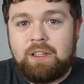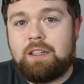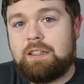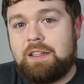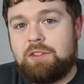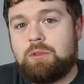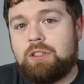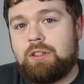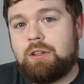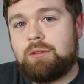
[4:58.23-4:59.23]
And that's when
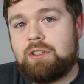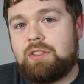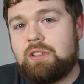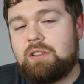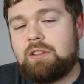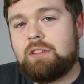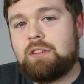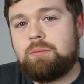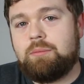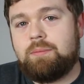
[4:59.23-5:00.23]
you notice
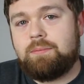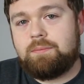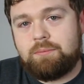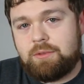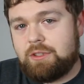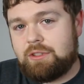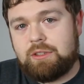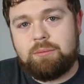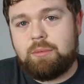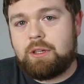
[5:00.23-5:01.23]
the just
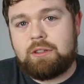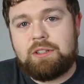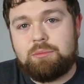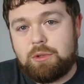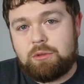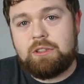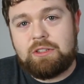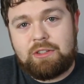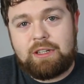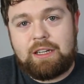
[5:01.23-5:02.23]
the buttery
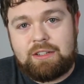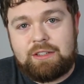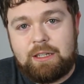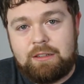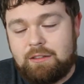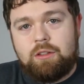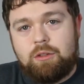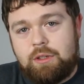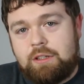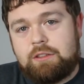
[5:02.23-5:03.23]
smoothness, like I said.
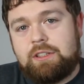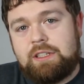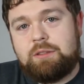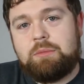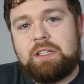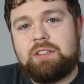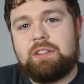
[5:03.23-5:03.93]
Now, another thing that makes